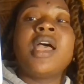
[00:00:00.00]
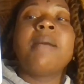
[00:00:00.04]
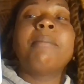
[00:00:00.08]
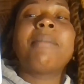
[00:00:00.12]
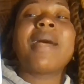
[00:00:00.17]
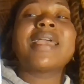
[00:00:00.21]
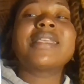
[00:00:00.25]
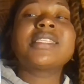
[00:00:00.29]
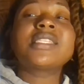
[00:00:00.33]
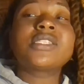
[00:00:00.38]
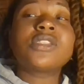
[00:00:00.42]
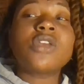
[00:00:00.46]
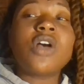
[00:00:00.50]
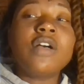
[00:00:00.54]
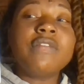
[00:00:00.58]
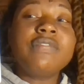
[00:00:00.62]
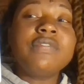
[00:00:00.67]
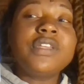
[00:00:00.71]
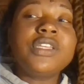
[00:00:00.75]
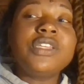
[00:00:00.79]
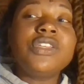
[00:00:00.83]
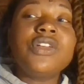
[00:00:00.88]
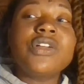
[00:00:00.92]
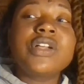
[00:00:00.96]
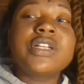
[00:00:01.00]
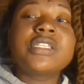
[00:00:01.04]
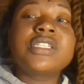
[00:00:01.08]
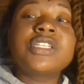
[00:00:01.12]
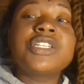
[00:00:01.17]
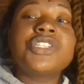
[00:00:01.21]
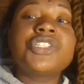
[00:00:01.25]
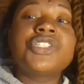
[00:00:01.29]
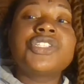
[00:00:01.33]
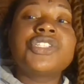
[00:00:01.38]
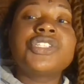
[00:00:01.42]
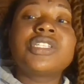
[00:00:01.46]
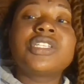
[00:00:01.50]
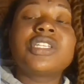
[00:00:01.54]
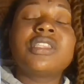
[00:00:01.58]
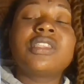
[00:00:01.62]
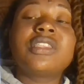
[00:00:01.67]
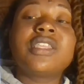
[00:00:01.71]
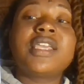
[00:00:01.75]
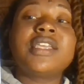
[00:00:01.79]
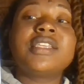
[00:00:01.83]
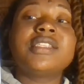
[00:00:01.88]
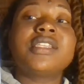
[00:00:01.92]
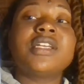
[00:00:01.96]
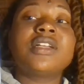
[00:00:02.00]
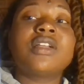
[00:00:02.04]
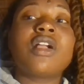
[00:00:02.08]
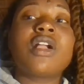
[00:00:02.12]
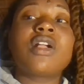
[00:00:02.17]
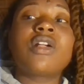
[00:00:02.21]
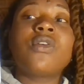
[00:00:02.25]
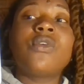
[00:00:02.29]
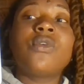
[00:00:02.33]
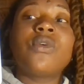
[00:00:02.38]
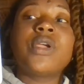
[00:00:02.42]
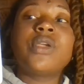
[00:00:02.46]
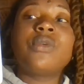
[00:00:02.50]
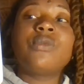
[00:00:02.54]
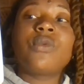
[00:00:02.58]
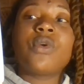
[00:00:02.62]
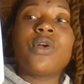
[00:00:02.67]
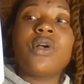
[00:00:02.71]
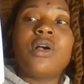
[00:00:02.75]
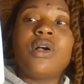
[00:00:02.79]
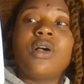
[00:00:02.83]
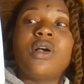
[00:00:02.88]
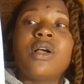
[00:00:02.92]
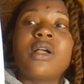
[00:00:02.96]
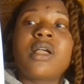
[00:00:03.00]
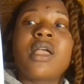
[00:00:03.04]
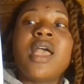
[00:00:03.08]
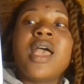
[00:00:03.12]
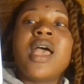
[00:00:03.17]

By softening your attention to the things that are going wrong,